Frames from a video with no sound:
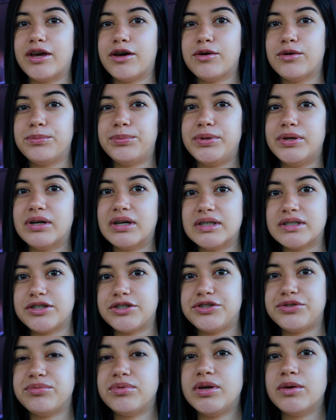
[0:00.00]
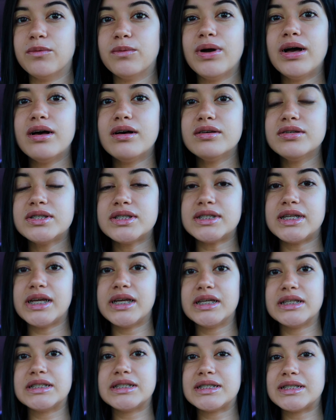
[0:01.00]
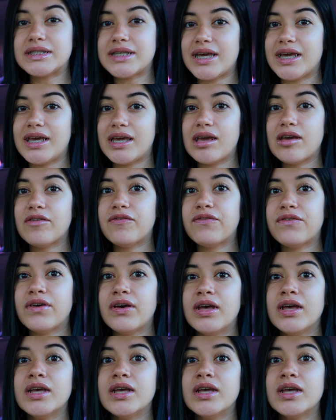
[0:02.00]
I hope you guys are doing well, staying safe,